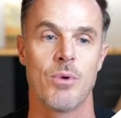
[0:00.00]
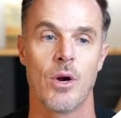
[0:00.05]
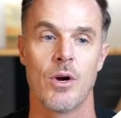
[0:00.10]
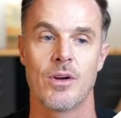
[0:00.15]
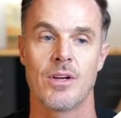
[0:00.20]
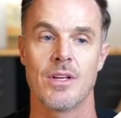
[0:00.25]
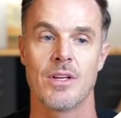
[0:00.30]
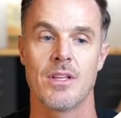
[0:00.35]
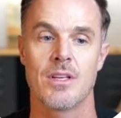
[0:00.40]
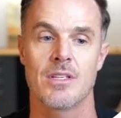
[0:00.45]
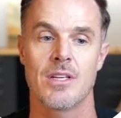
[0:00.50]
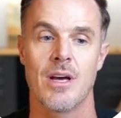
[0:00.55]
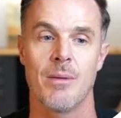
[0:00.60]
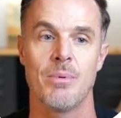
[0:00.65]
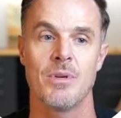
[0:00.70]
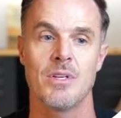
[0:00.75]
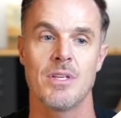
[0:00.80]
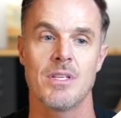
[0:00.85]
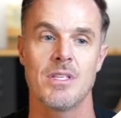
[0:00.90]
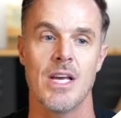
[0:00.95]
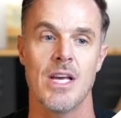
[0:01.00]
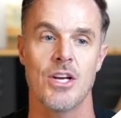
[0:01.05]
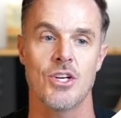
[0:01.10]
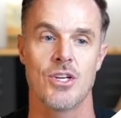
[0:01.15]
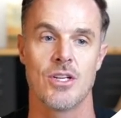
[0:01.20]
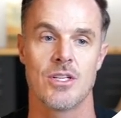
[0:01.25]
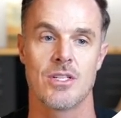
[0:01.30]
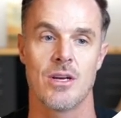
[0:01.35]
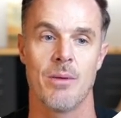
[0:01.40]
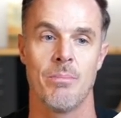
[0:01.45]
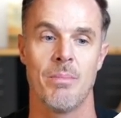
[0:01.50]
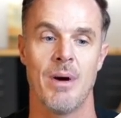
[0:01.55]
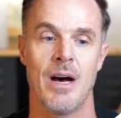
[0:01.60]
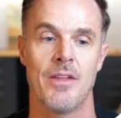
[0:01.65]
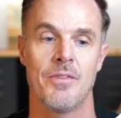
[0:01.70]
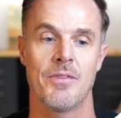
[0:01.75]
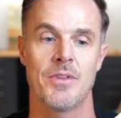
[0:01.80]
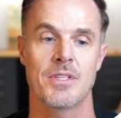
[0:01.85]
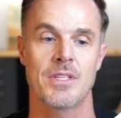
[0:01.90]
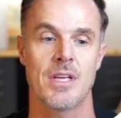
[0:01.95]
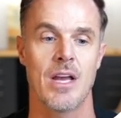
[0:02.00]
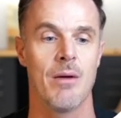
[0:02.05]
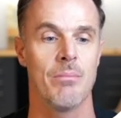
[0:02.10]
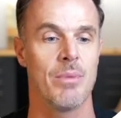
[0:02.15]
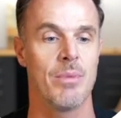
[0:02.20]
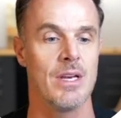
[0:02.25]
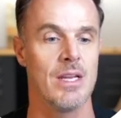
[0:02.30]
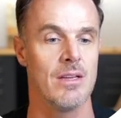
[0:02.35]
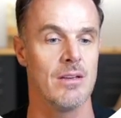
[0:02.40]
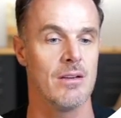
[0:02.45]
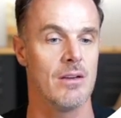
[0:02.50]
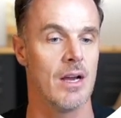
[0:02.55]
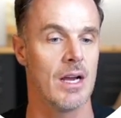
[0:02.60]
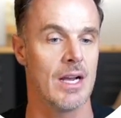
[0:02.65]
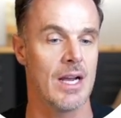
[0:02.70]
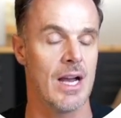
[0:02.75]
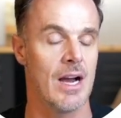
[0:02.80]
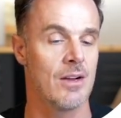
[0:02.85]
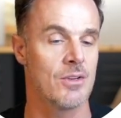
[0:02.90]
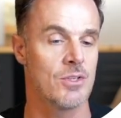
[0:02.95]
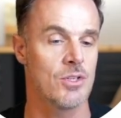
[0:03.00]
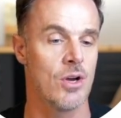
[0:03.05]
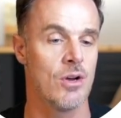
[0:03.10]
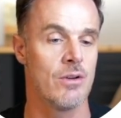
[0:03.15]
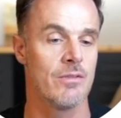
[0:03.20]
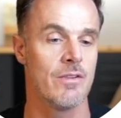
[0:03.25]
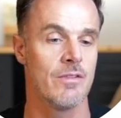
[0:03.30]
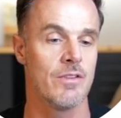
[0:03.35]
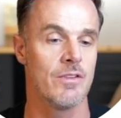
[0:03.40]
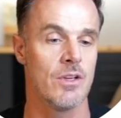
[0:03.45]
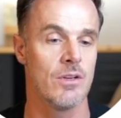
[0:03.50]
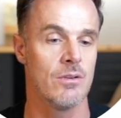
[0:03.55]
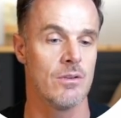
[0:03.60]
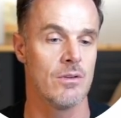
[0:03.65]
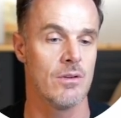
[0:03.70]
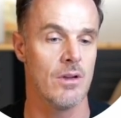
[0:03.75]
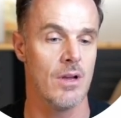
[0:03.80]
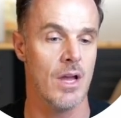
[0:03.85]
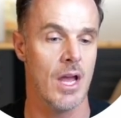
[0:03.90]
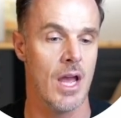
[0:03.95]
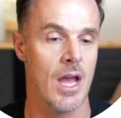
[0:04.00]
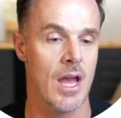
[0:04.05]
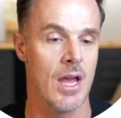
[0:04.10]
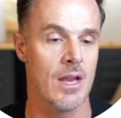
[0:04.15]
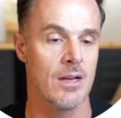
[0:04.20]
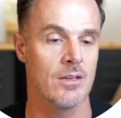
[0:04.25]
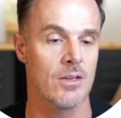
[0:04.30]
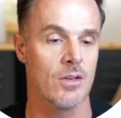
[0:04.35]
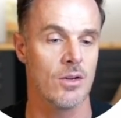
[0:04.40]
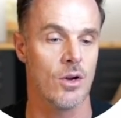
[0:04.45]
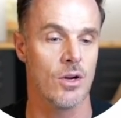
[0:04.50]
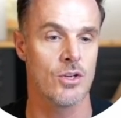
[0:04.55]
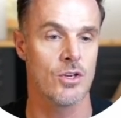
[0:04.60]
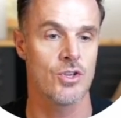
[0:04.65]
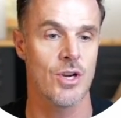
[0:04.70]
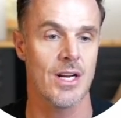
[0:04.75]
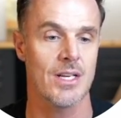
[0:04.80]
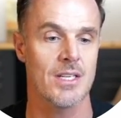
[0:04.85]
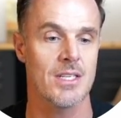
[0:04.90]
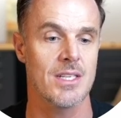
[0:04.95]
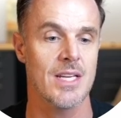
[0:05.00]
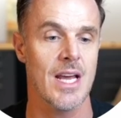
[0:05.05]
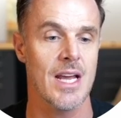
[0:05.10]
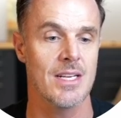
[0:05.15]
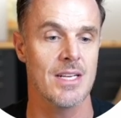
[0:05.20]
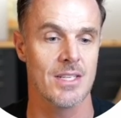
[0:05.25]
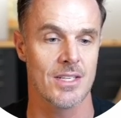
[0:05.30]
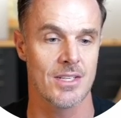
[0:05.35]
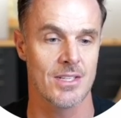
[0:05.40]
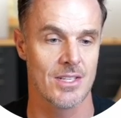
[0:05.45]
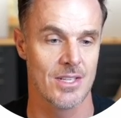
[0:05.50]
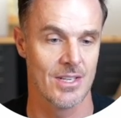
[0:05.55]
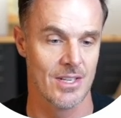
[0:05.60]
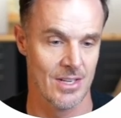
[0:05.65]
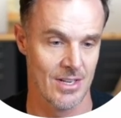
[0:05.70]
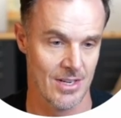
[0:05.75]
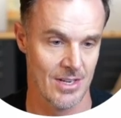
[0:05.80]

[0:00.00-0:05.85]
broken this up into sections: about this company, account overview, and contract status.